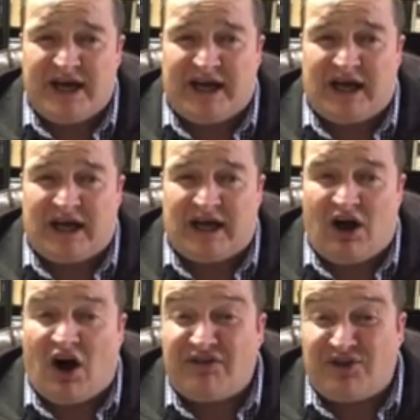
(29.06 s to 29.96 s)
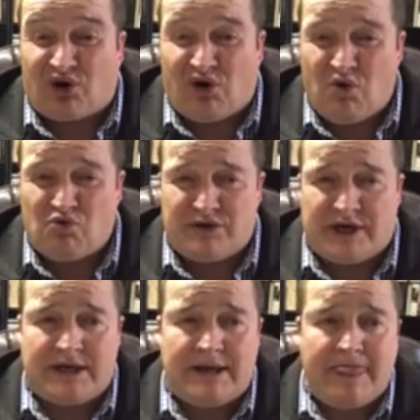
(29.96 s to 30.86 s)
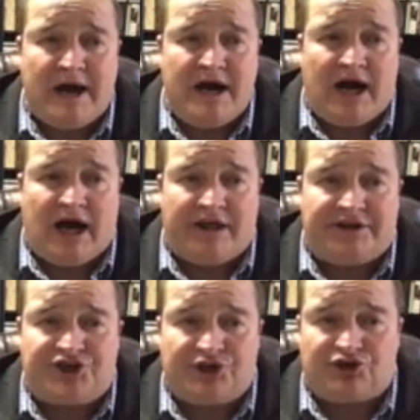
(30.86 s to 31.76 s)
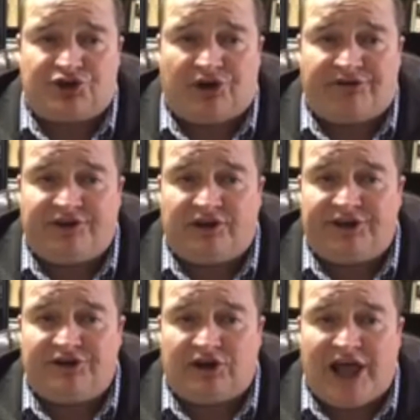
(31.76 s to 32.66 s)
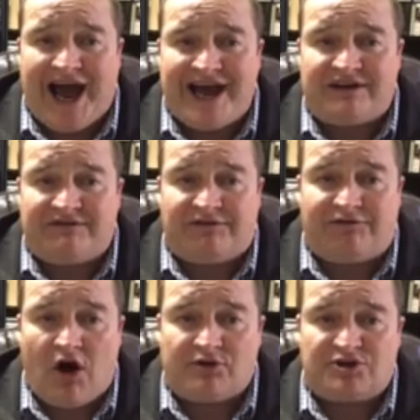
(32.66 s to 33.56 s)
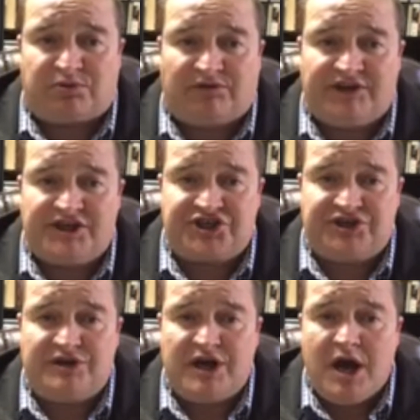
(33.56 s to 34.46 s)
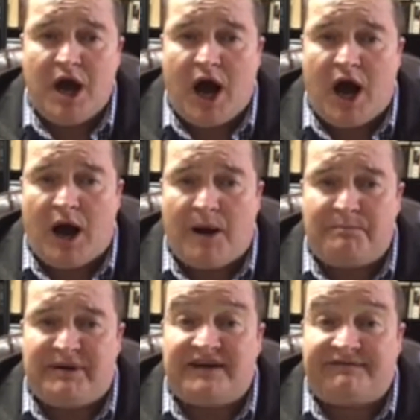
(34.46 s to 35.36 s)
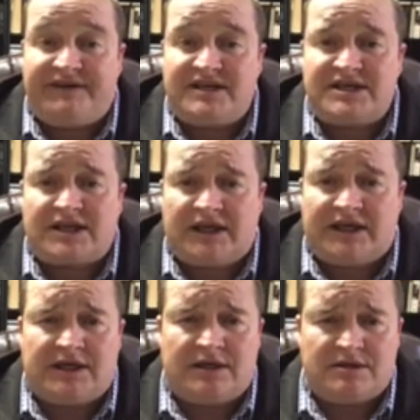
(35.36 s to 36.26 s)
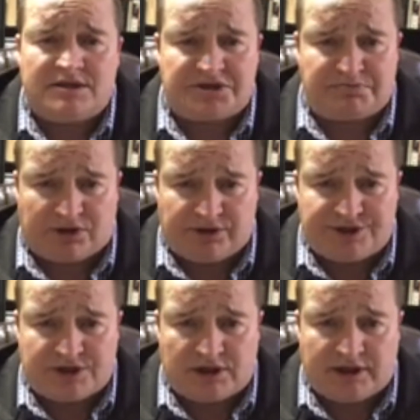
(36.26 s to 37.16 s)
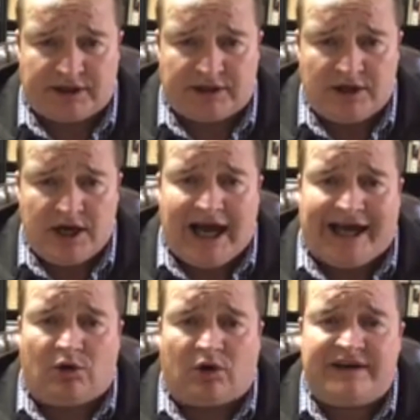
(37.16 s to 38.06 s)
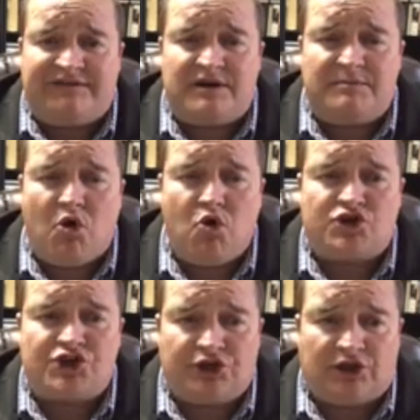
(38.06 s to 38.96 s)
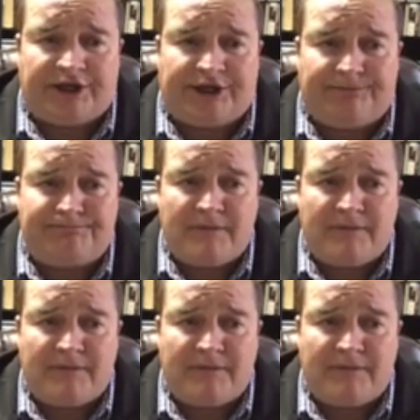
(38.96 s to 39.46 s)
uh, on their own. Uh, the children are feeling the lack of a father's provision, uh, be it physically, spiritually, and or even emotionally.